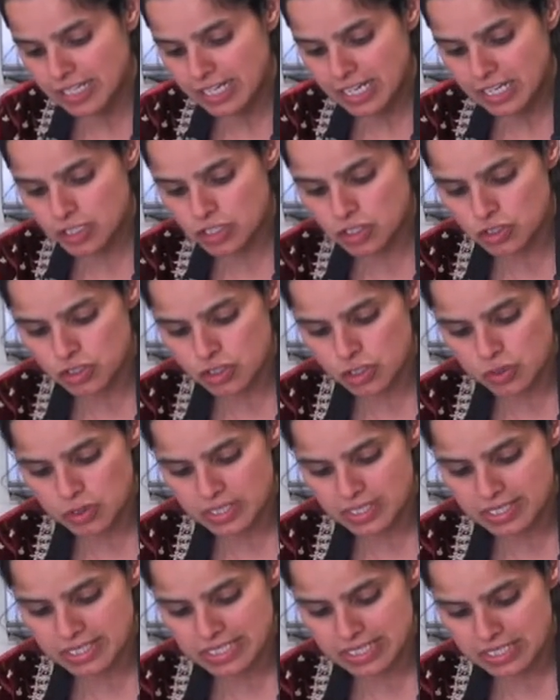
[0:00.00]
And you'll
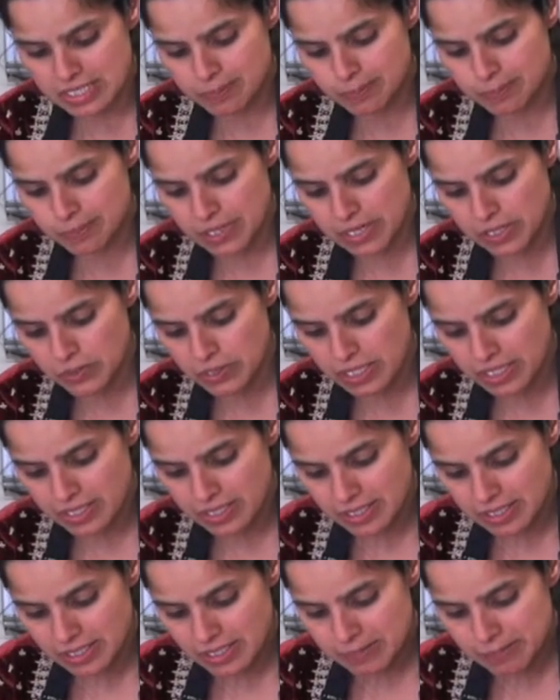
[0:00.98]
notice that it's sprouted
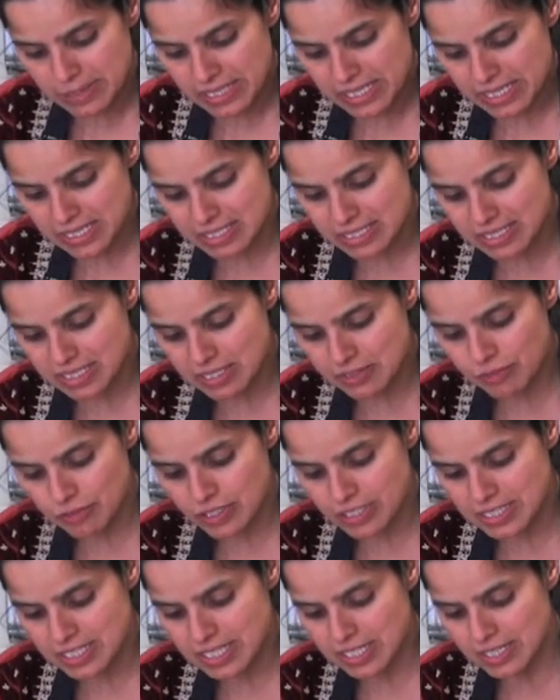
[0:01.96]
because the
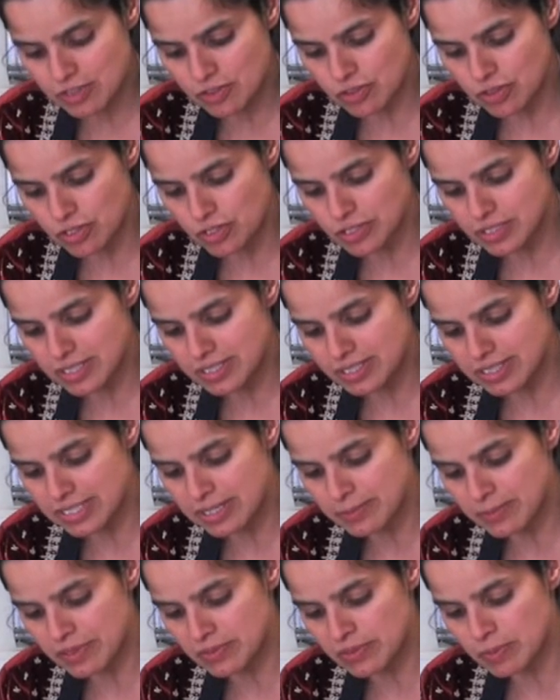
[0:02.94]
different tendrils,
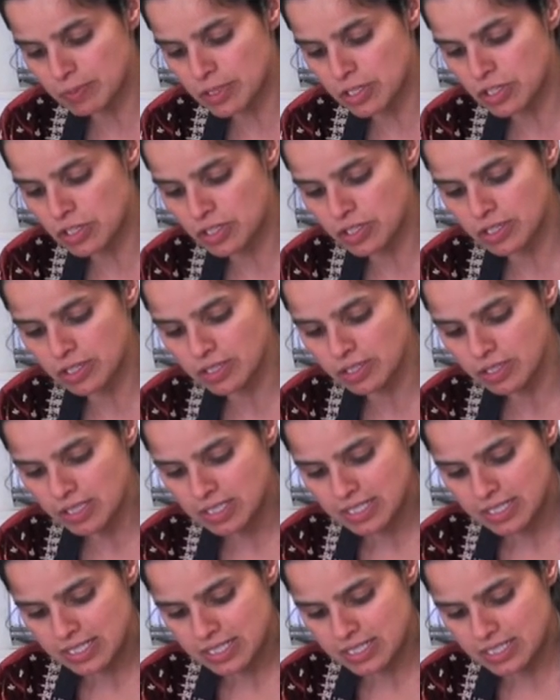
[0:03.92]
some of them curl,
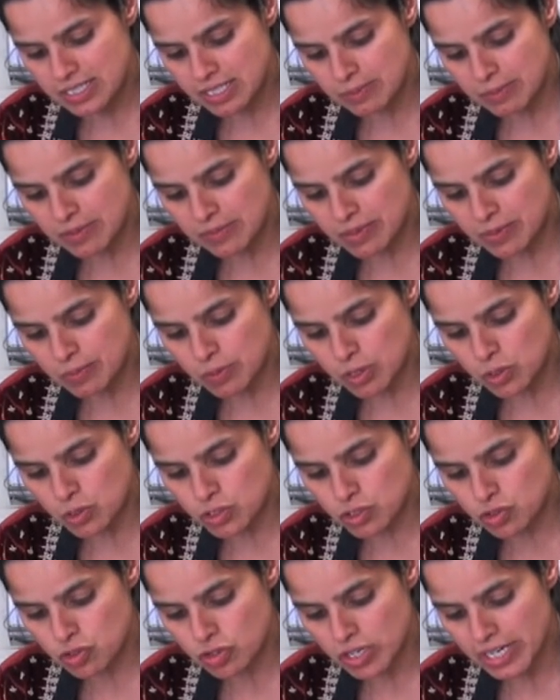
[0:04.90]
some of them go
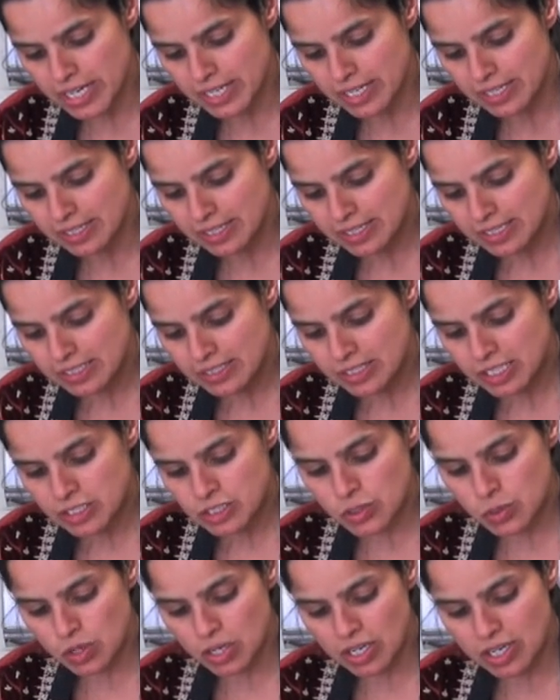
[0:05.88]
straight, they
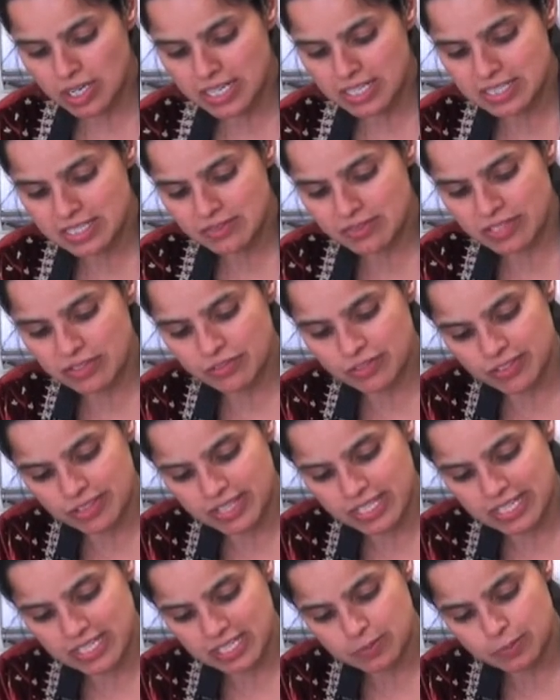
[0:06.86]
do all kinds of different
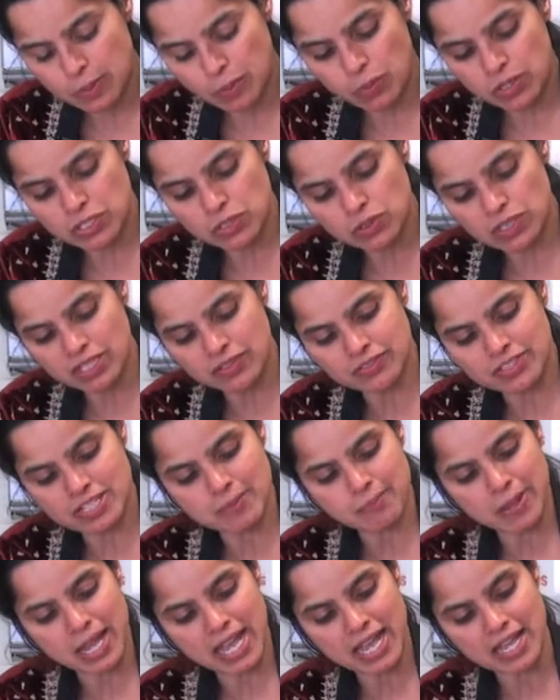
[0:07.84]
things. But when you lift
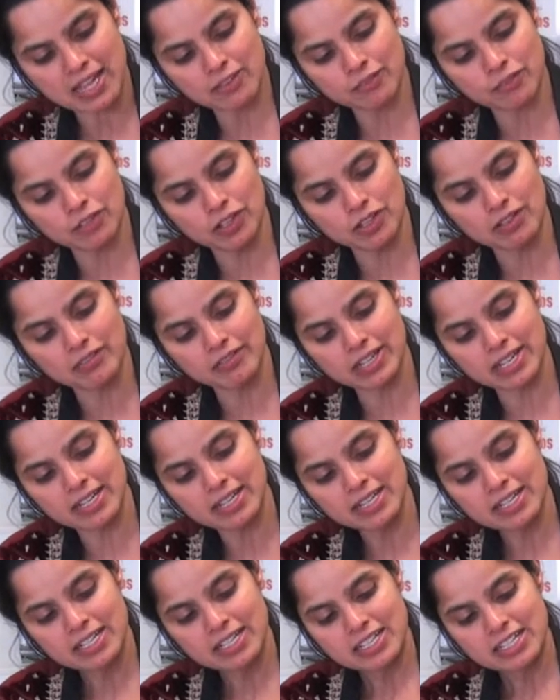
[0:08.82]
up a handful of it,
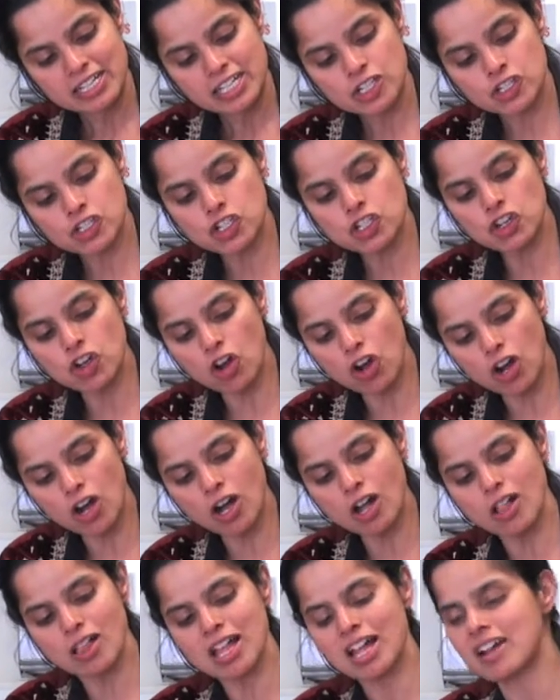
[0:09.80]
it should
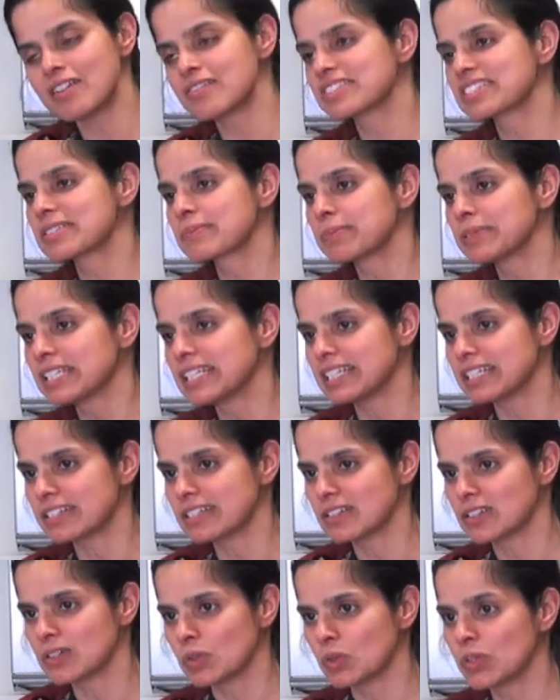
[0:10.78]
all have split
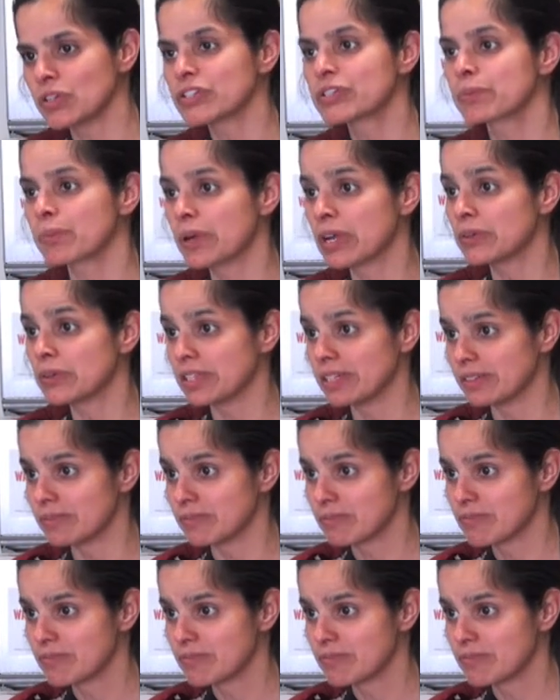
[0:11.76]
or sprouted.